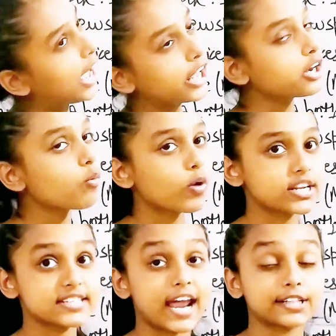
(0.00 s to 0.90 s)
don't know what
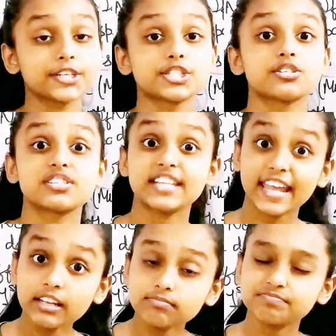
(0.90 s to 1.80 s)
exactly to
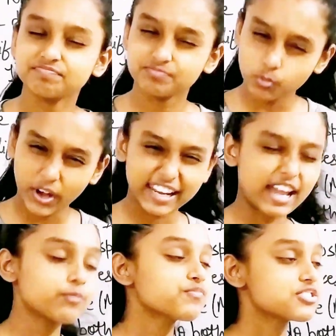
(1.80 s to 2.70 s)
say right
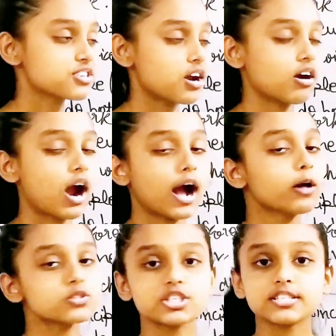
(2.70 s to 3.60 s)
now. So
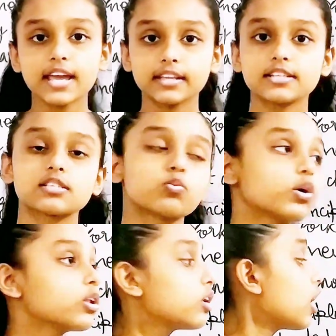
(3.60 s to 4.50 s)
I'll just say this.
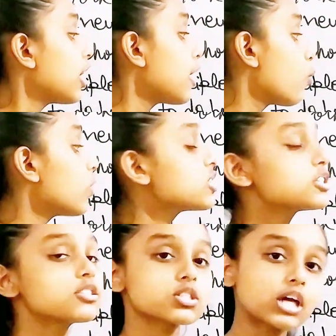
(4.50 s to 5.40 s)
We'll
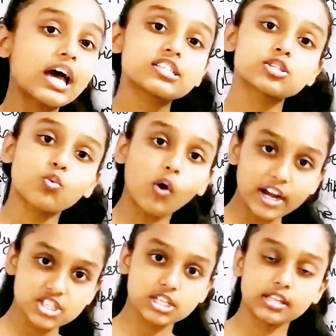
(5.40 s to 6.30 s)
discuss this
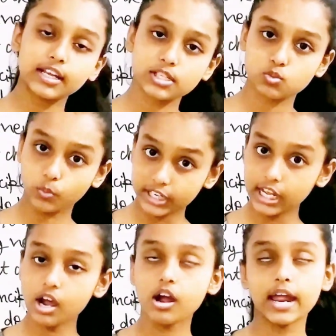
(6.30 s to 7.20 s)
question in the next
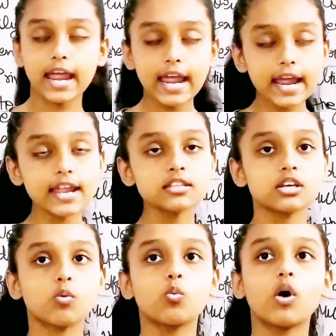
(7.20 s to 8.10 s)
video, and
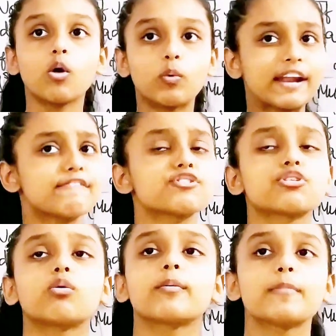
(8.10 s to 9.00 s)
whatever
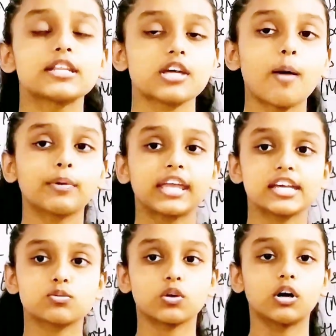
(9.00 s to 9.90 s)
the main topic
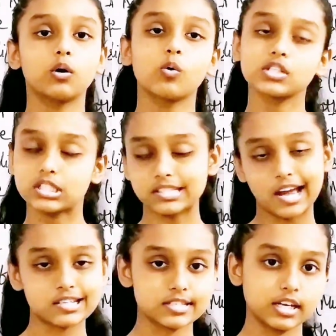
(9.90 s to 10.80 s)
is, we'll
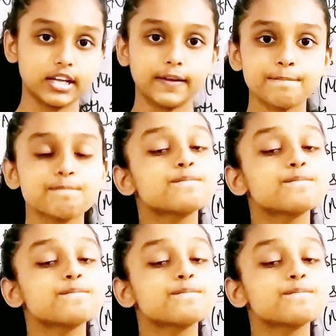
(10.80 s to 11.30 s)
discuss it,